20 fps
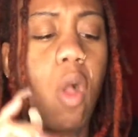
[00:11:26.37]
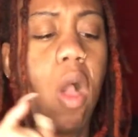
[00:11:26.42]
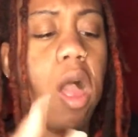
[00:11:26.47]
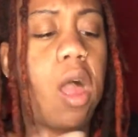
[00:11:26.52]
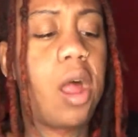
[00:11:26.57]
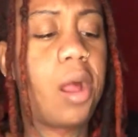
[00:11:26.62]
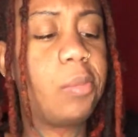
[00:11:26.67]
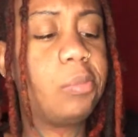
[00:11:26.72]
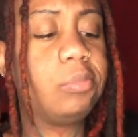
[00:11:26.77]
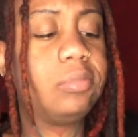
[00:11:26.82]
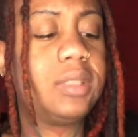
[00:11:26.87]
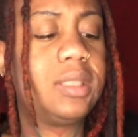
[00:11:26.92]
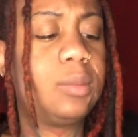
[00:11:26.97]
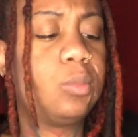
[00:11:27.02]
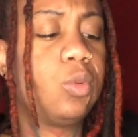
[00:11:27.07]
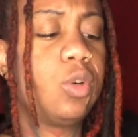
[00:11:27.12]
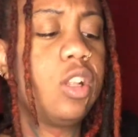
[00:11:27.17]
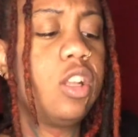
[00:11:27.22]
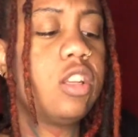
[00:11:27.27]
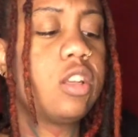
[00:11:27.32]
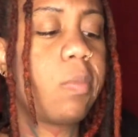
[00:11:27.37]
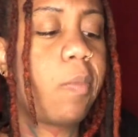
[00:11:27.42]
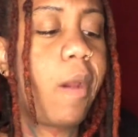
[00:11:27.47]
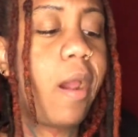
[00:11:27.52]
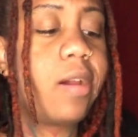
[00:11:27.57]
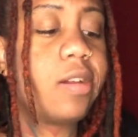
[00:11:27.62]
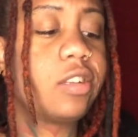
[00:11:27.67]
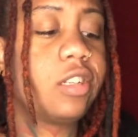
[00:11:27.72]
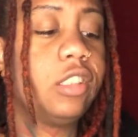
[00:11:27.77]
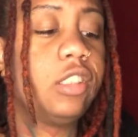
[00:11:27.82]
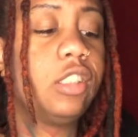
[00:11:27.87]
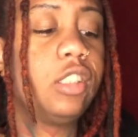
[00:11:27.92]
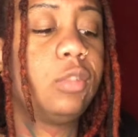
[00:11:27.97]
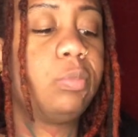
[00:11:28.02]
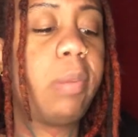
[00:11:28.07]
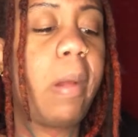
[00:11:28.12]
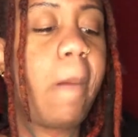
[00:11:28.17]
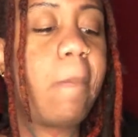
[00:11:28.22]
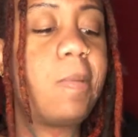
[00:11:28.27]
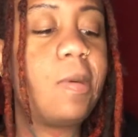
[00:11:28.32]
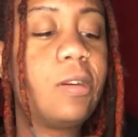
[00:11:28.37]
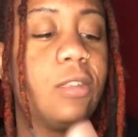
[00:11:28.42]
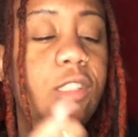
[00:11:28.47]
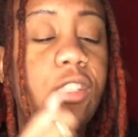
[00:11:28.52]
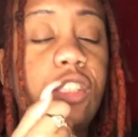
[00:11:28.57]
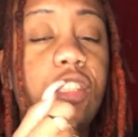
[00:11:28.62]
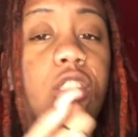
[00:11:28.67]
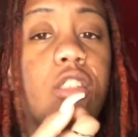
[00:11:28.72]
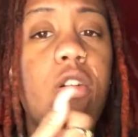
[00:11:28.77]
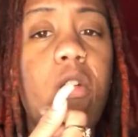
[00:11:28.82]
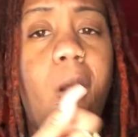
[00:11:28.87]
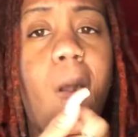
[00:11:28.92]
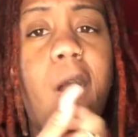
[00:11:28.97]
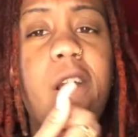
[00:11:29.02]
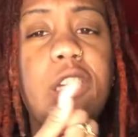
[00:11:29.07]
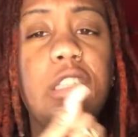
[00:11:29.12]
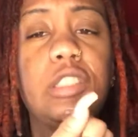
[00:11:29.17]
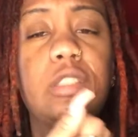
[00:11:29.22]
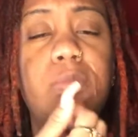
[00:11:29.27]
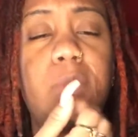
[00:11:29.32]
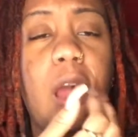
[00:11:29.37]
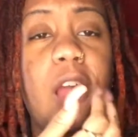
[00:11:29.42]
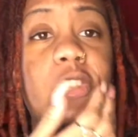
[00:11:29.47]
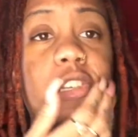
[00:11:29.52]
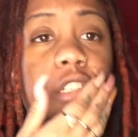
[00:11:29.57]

I'm really surprised that this pepper is spicy,